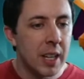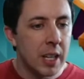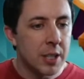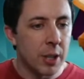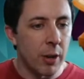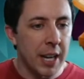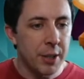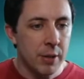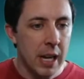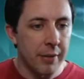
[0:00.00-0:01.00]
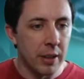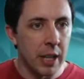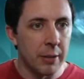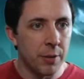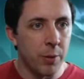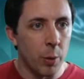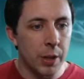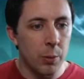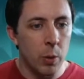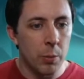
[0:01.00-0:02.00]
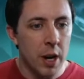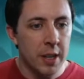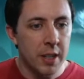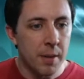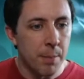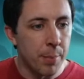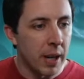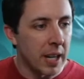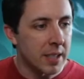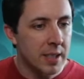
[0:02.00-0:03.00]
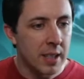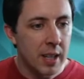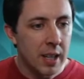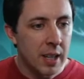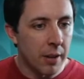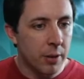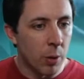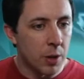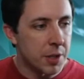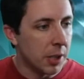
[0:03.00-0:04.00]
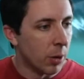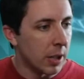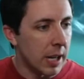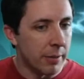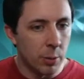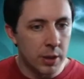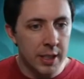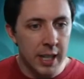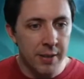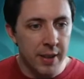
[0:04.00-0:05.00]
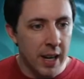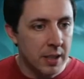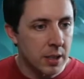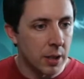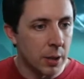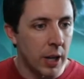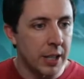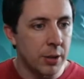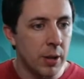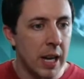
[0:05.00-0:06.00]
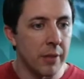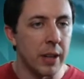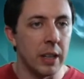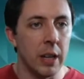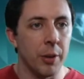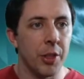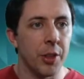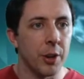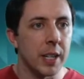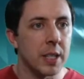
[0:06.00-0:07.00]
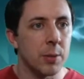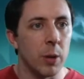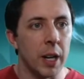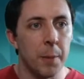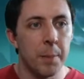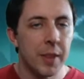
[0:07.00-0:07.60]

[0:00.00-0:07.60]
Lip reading: So I do have a level 40 Windwalker, but of course you want everyone to die fast. So I do have a level 30 as well.